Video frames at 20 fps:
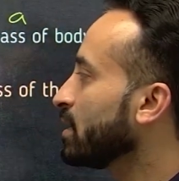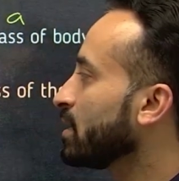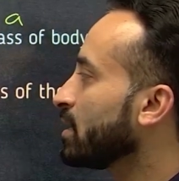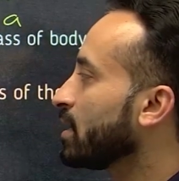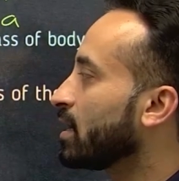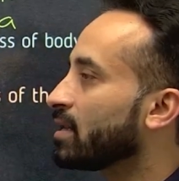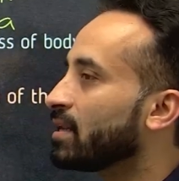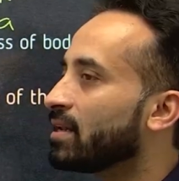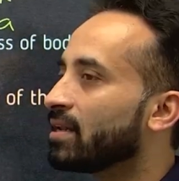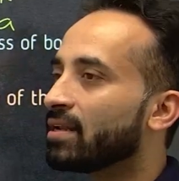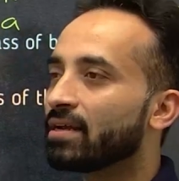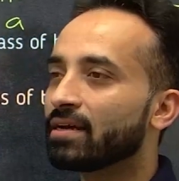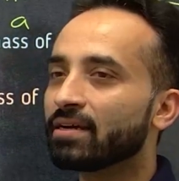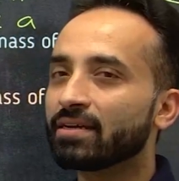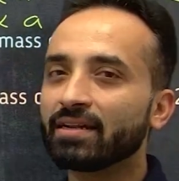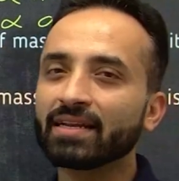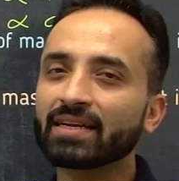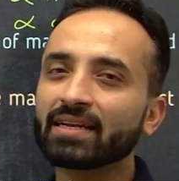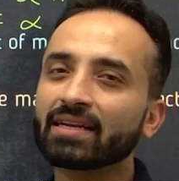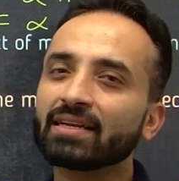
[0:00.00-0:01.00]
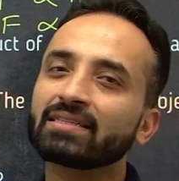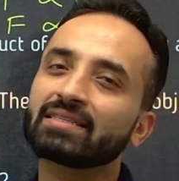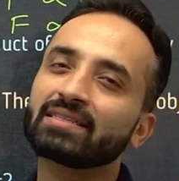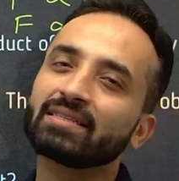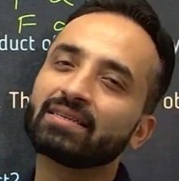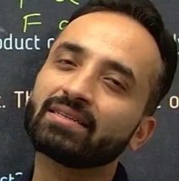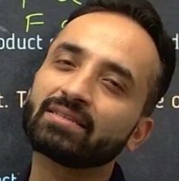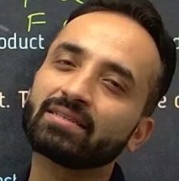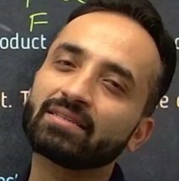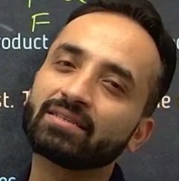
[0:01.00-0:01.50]
a little
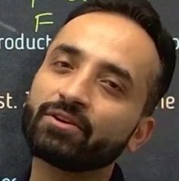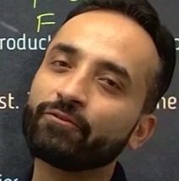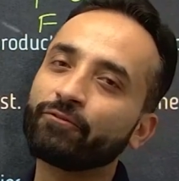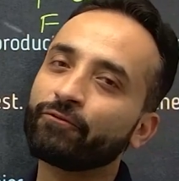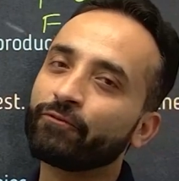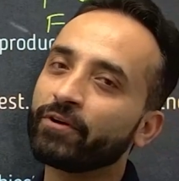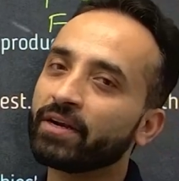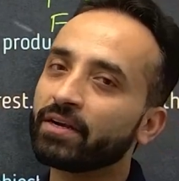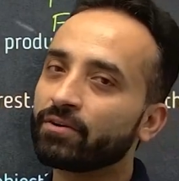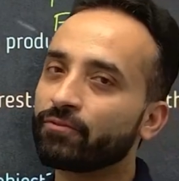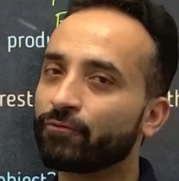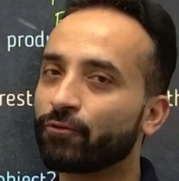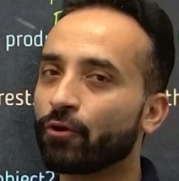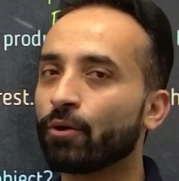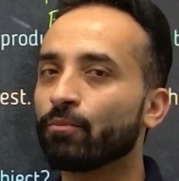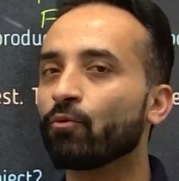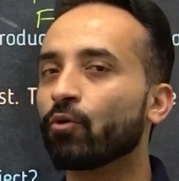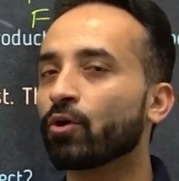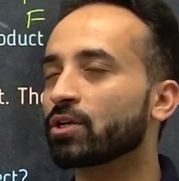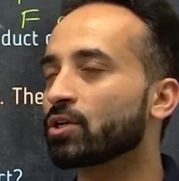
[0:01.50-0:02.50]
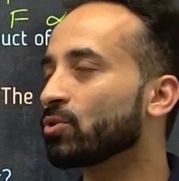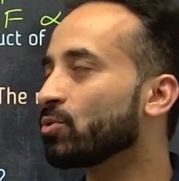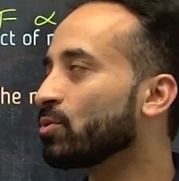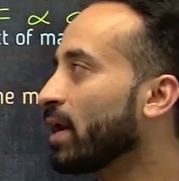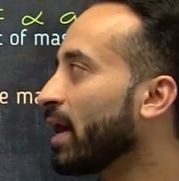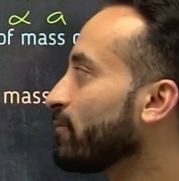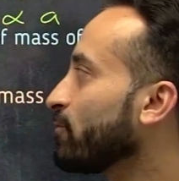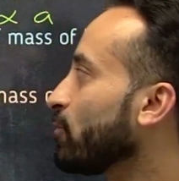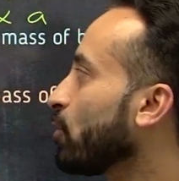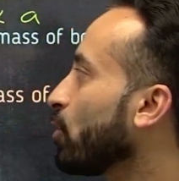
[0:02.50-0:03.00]
different from what you
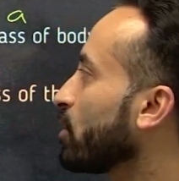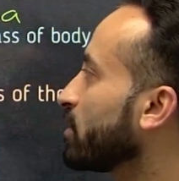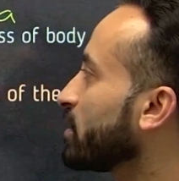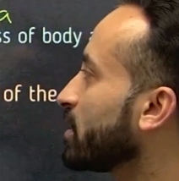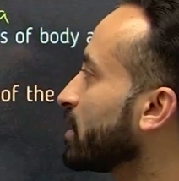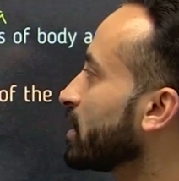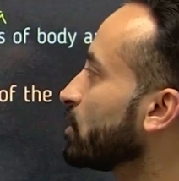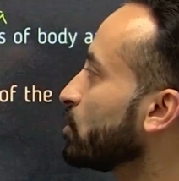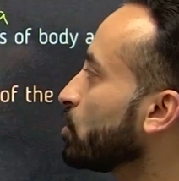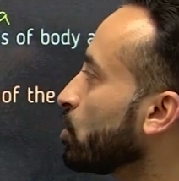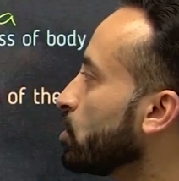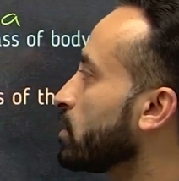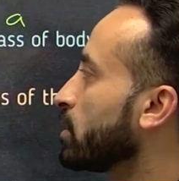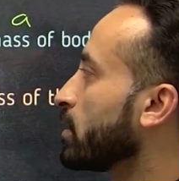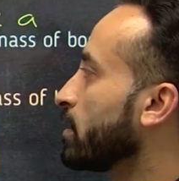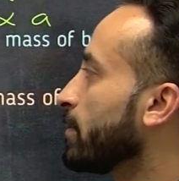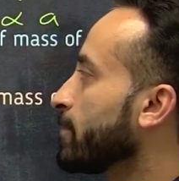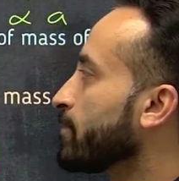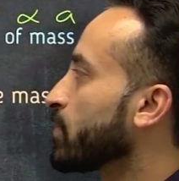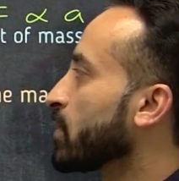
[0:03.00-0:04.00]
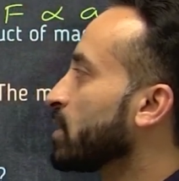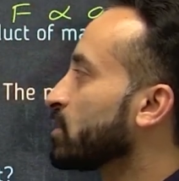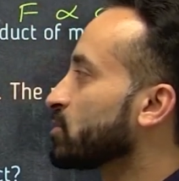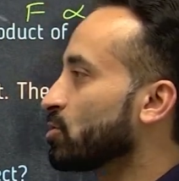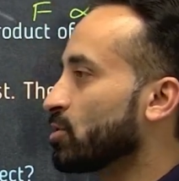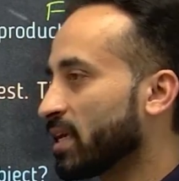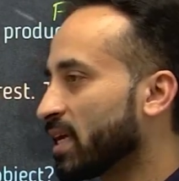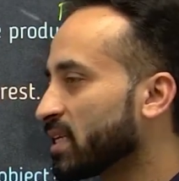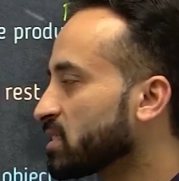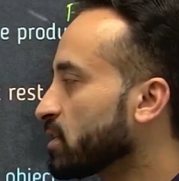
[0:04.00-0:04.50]
have already known. So
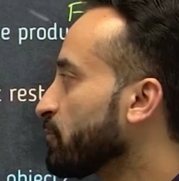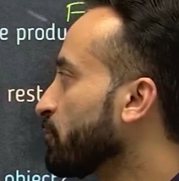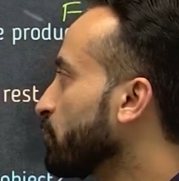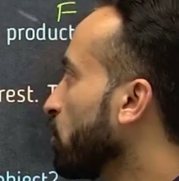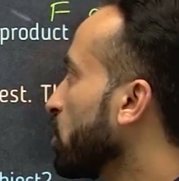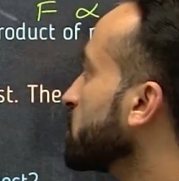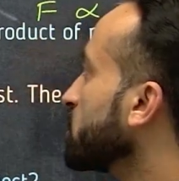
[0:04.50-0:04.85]
yes, of course,